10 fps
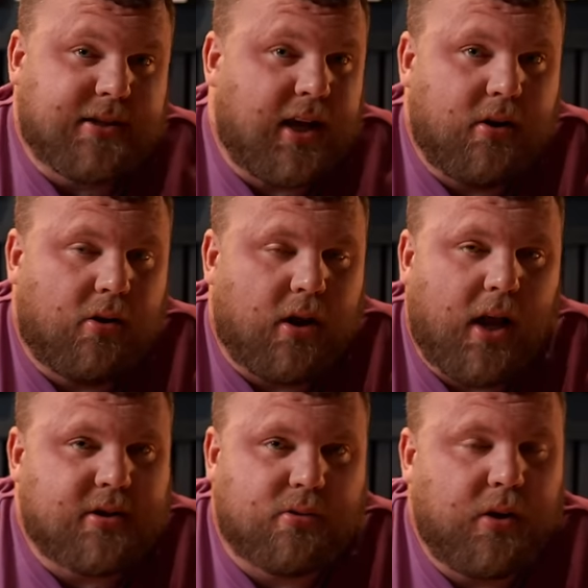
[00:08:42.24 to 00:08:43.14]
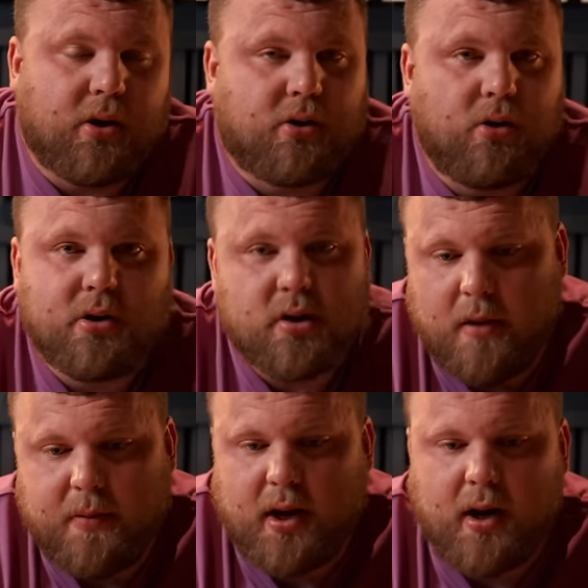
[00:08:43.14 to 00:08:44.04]
I said, you know, the last week or two,
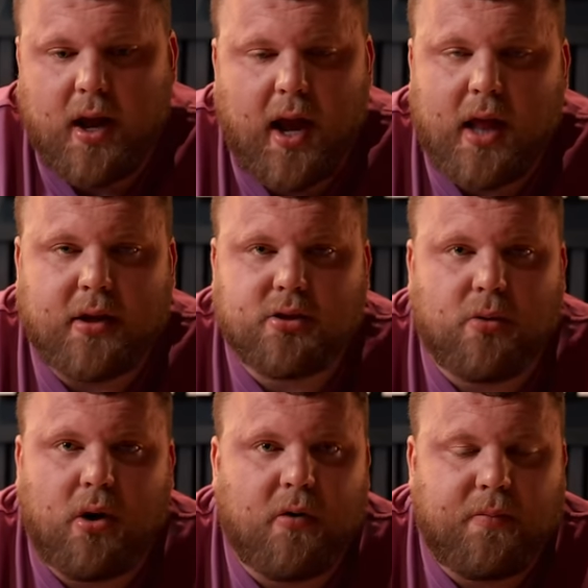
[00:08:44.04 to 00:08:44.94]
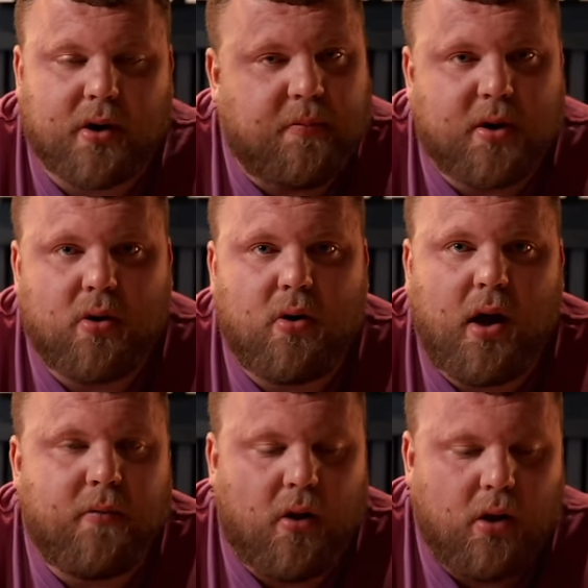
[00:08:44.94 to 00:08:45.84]
I've been hellish to work with, because
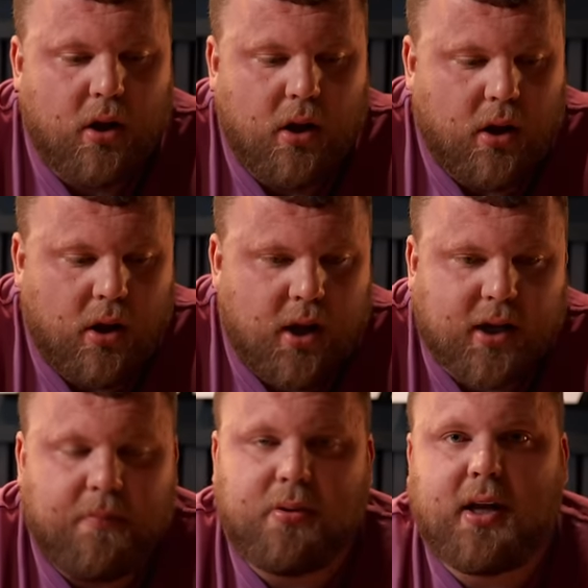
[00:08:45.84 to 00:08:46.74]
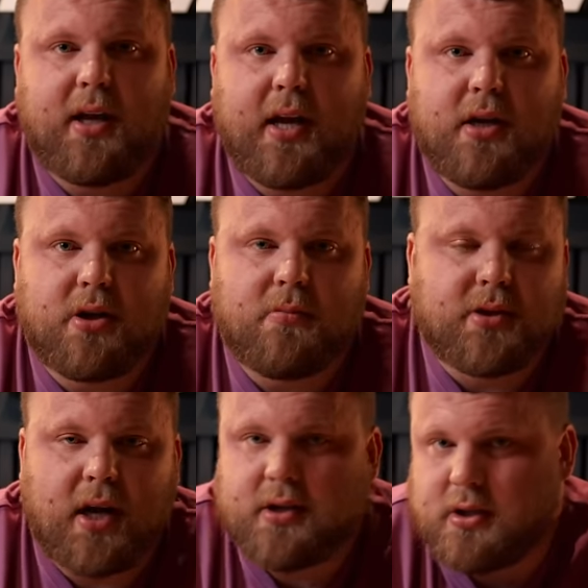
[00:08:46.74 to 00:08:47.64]
I've not completed any gym
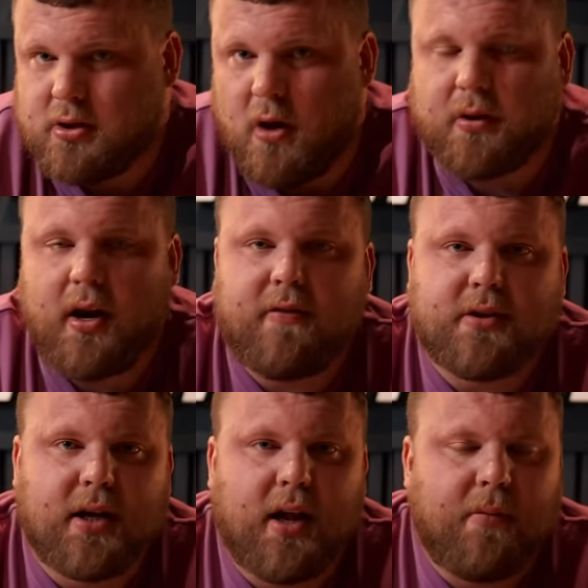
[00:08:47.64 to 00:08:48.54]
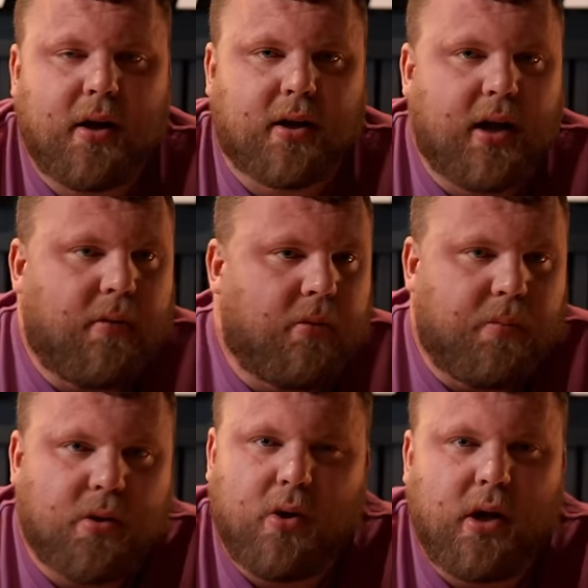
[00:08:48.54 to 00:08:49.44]
sessions. Tom can even say that behind the camera.
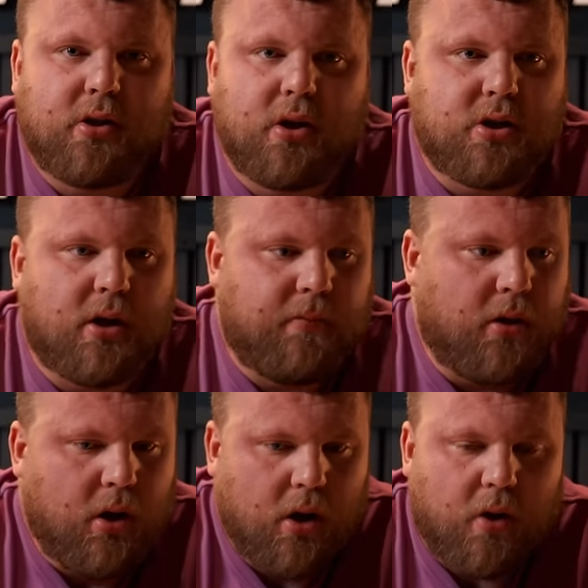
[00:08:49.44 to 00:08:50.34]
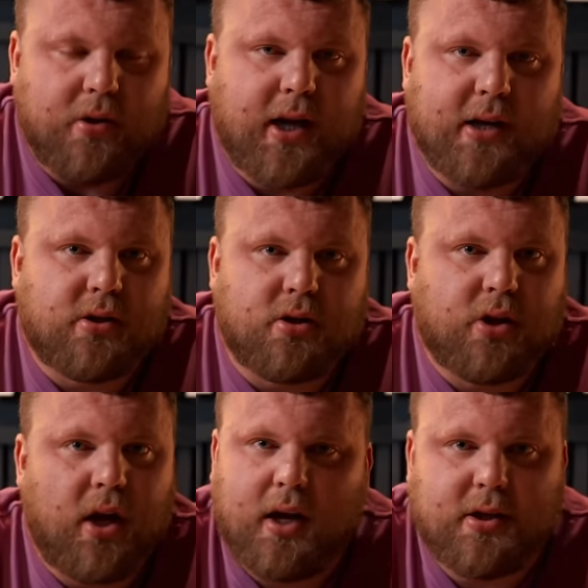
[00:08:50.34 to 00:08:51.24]
We've been going into the gym, all intentions of
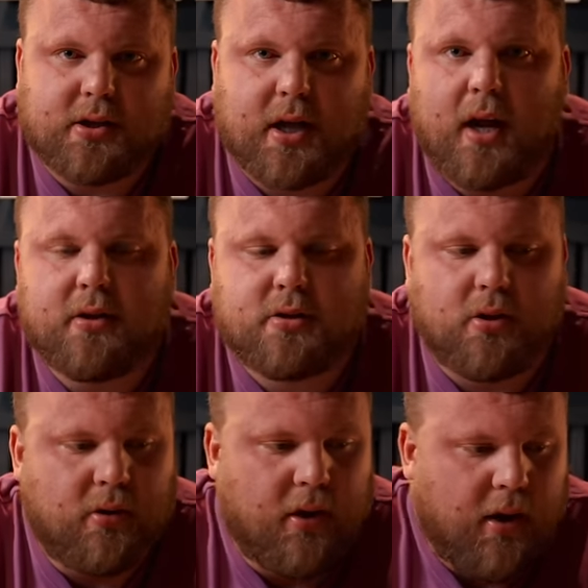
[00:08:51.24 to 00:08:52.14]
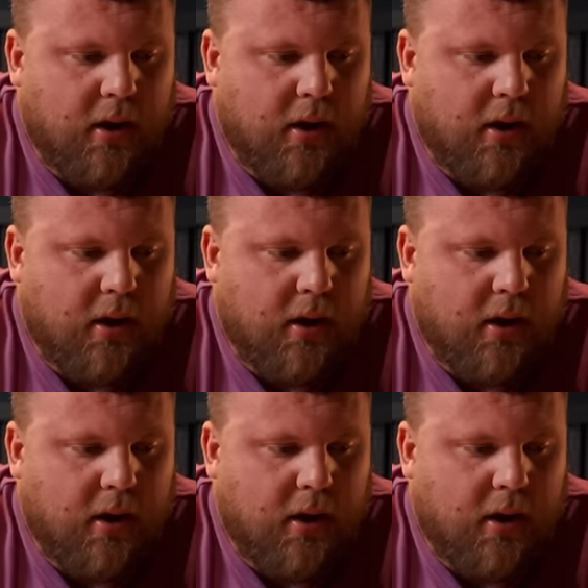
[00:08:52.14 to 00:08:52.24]
training, I just can't. So